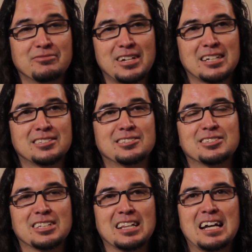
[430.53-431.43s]
In
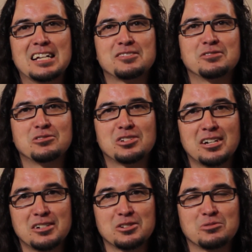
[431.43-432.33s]
fact, the last few
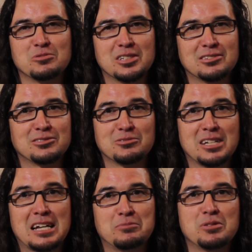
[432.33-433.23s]
shares
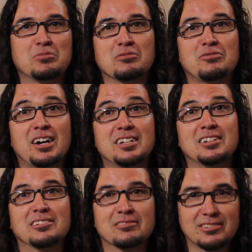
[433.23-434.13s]
we had people
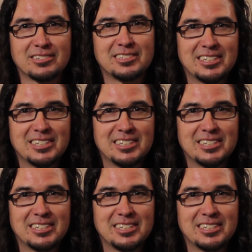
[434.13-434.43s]
fighting over,